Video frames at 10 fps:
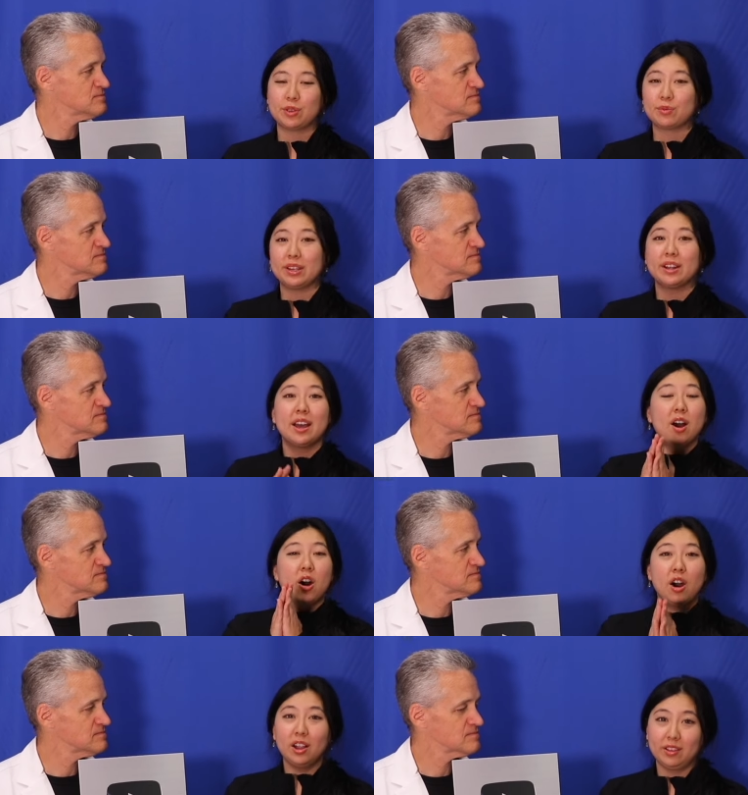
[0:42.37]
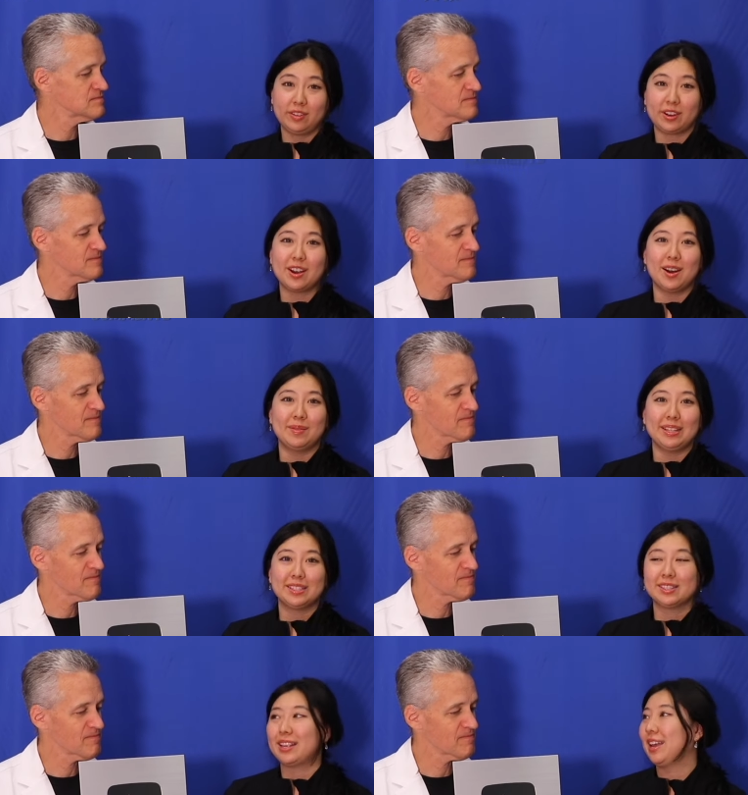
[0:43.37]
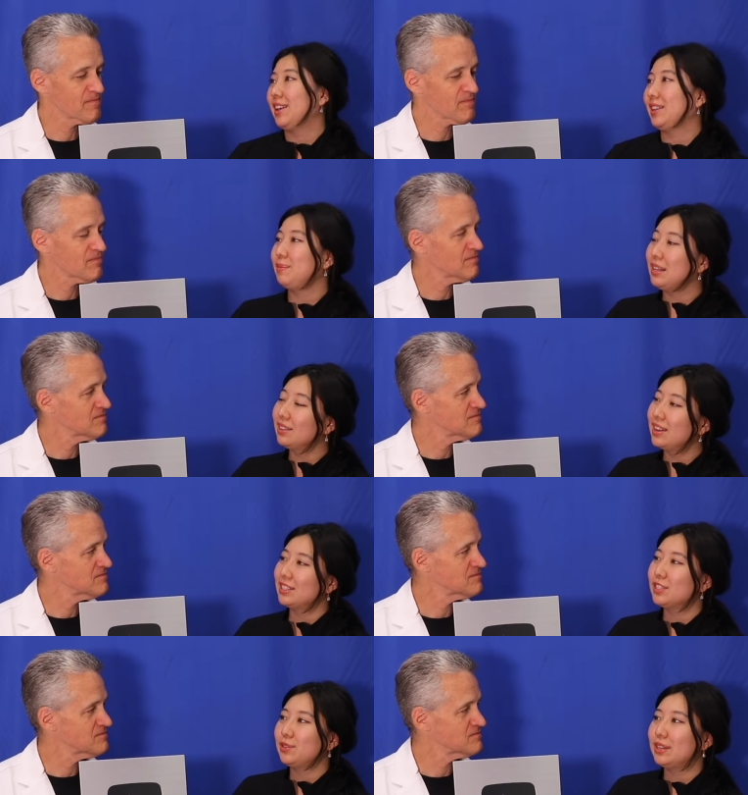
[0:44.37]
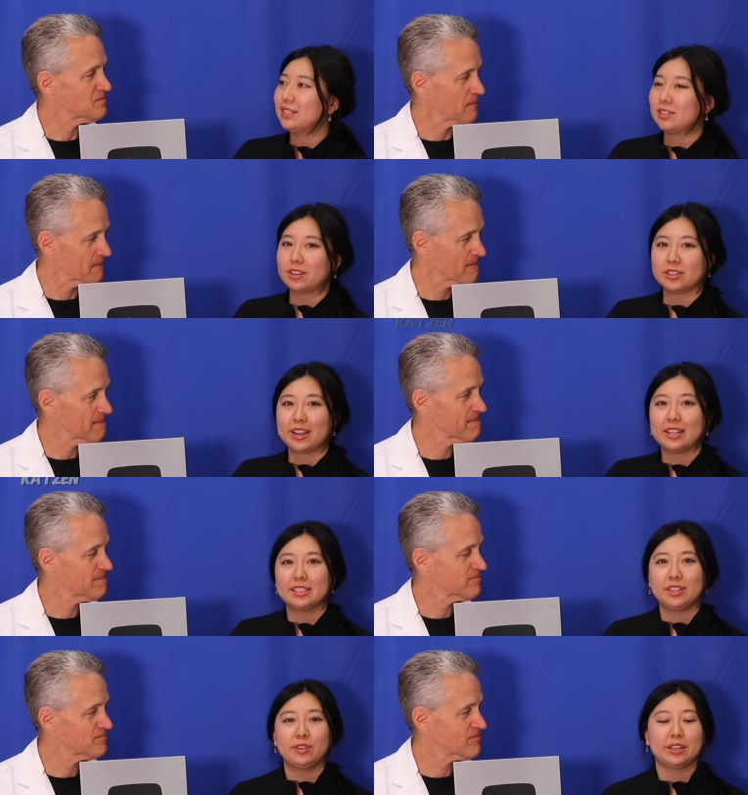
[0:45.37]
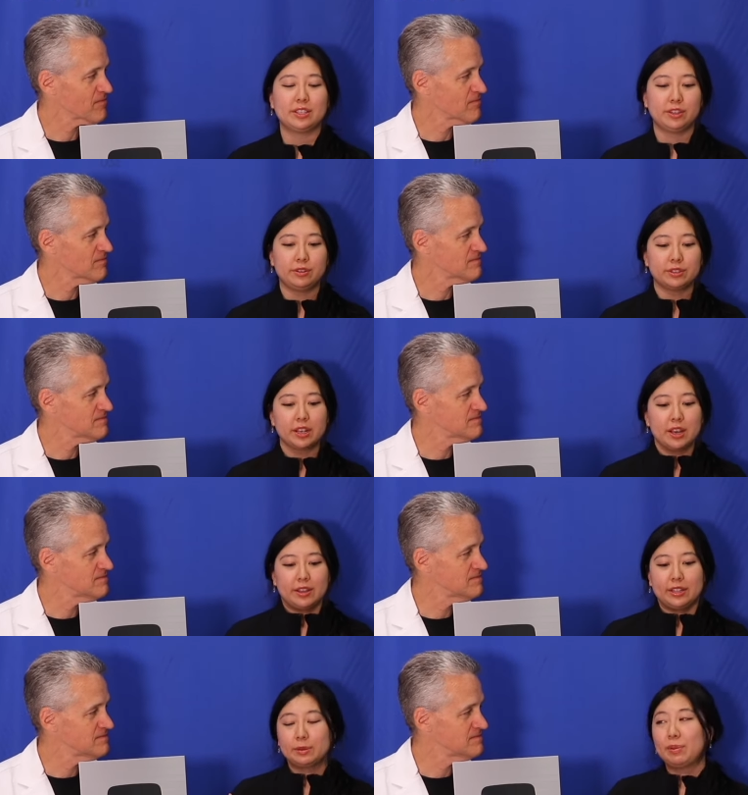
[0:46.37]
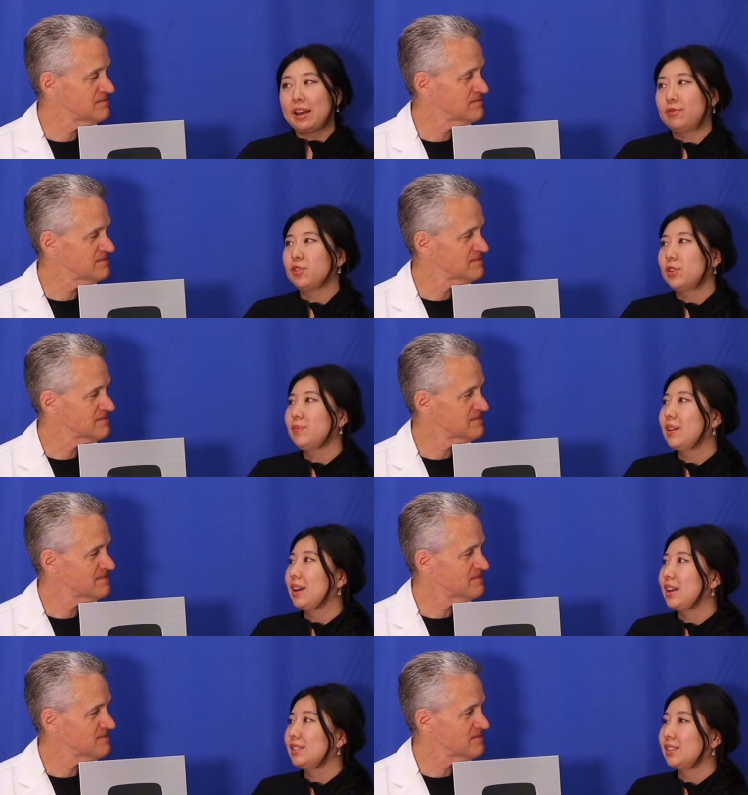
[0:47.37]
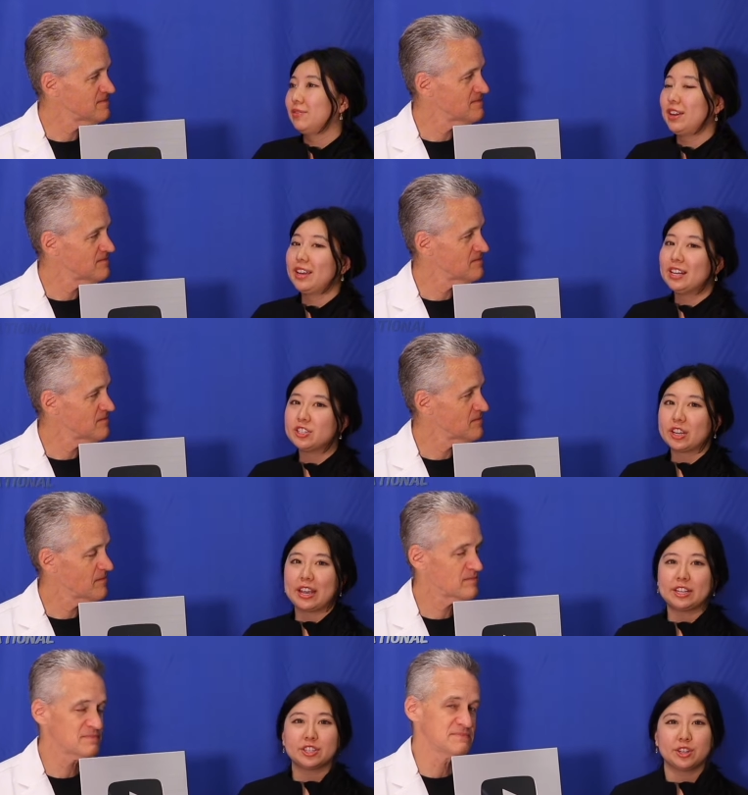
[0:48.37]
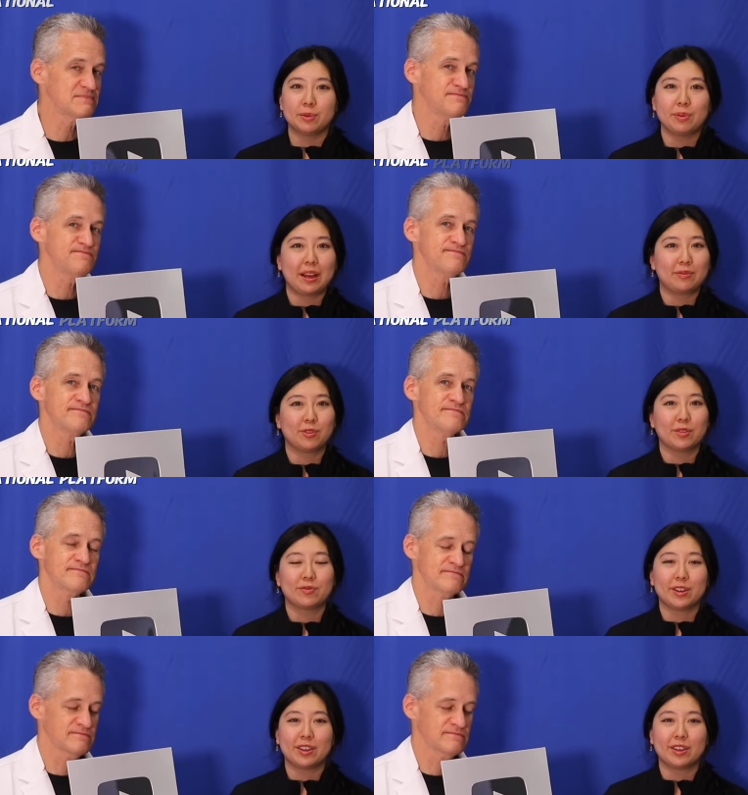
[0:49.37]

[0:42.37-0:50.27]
Speaker 1: We read all of your comments. They they mean a lot to us. Dr. Katzen, you get to use this platform as a very educational platform for